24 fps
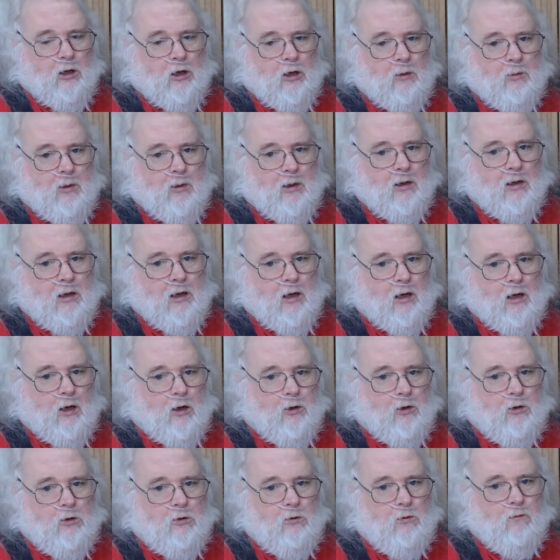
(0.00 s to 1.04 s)
about
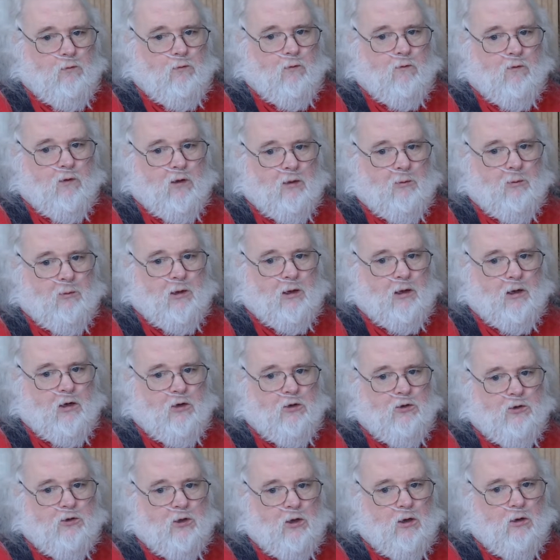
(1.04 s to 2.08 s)
how you've
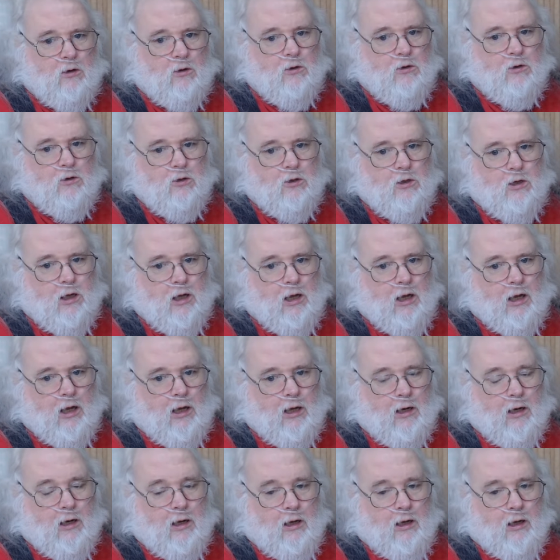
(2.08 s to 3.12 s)
eliminated salt in your
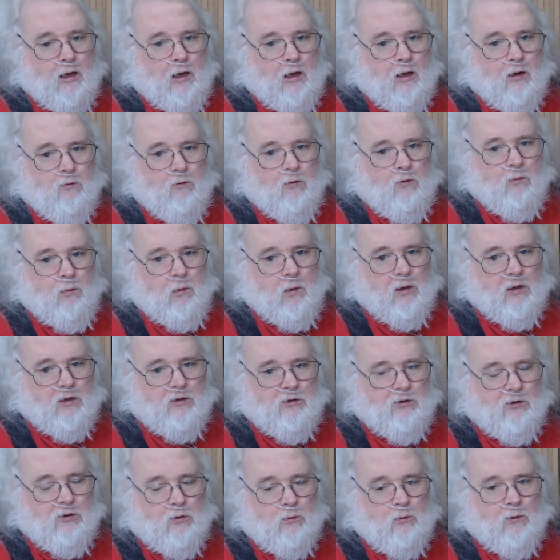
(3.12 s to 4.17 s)
diet and
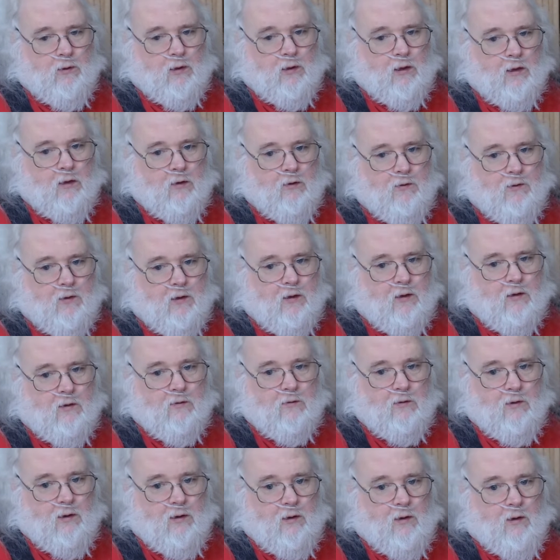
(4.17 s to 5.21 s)
replaced it with other
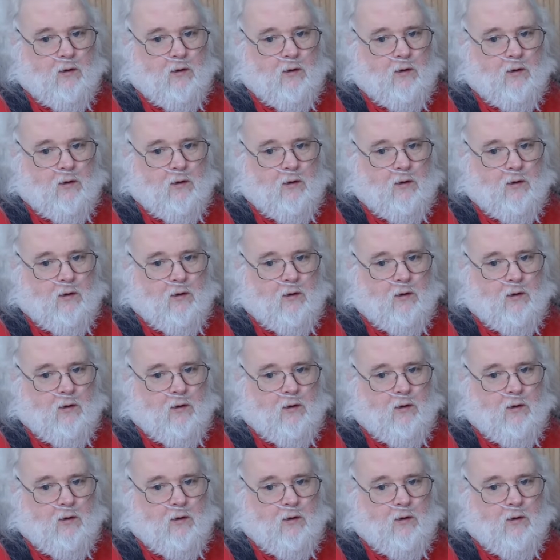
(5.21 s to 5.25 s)
things